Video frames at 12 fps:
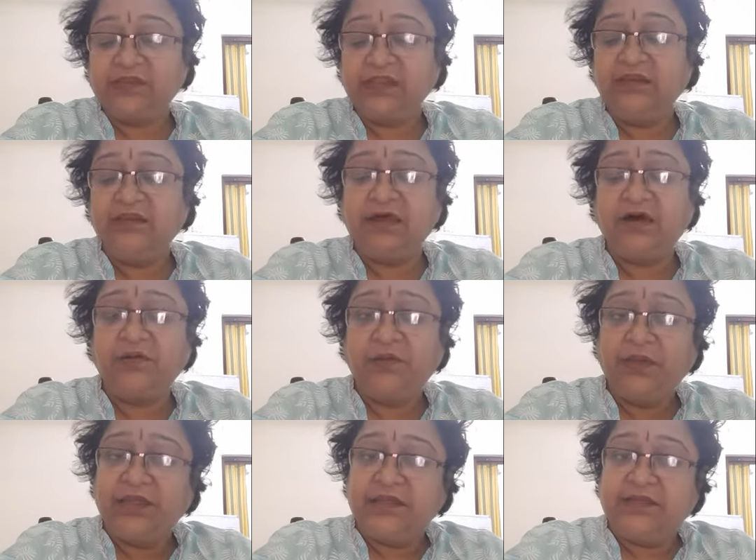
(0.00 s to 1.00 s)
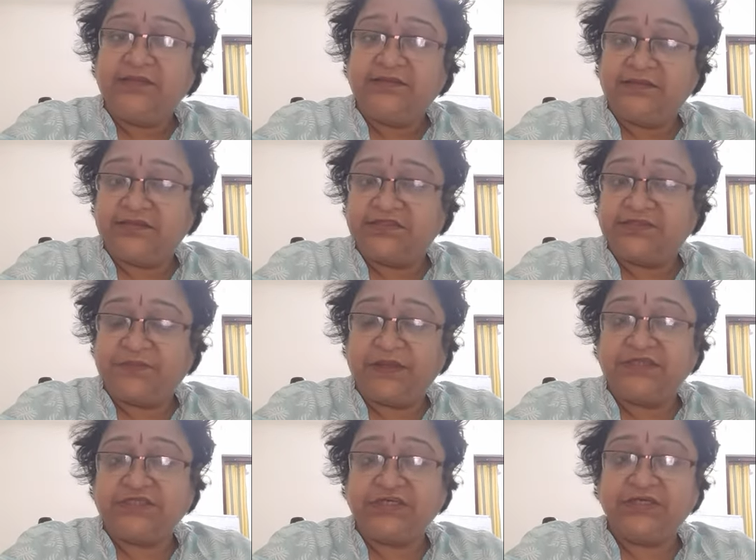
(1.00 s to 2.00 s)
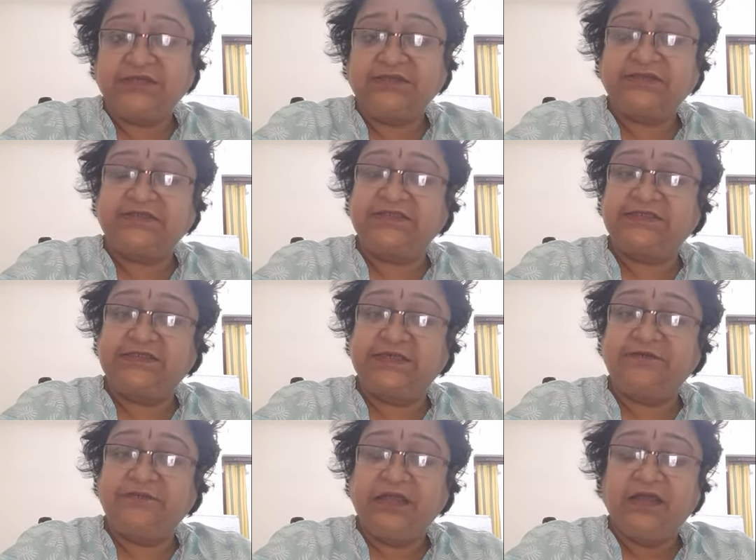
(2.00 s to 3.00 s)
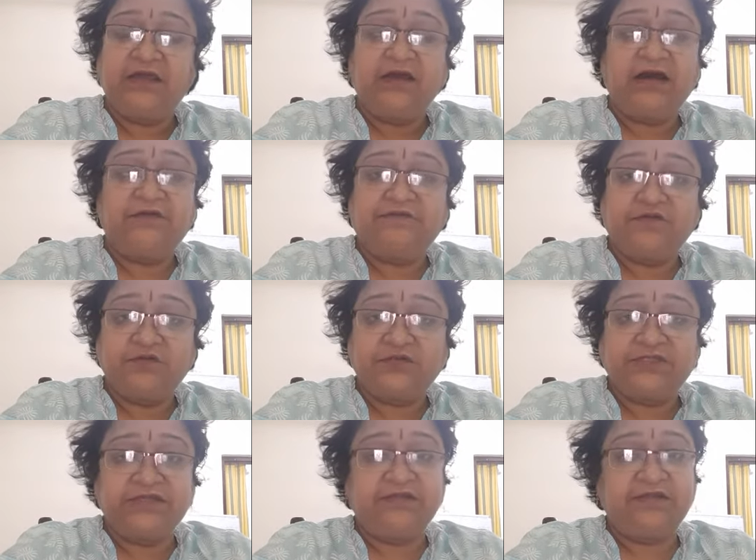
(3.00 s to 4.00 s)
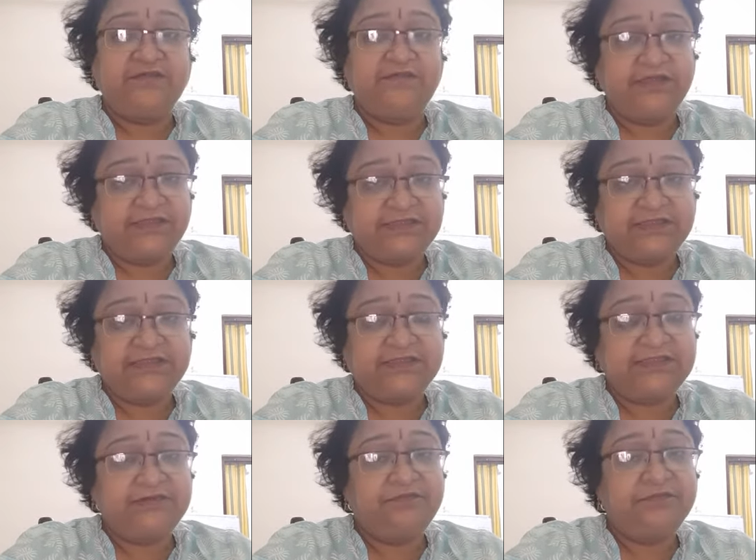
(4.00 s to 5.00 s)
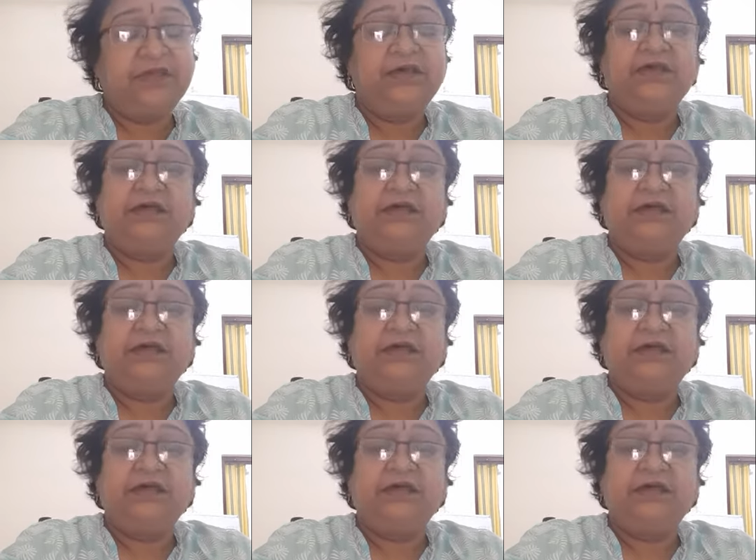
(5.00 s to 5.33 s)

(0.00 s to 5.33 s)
Now this pressure system are forcing the wind system,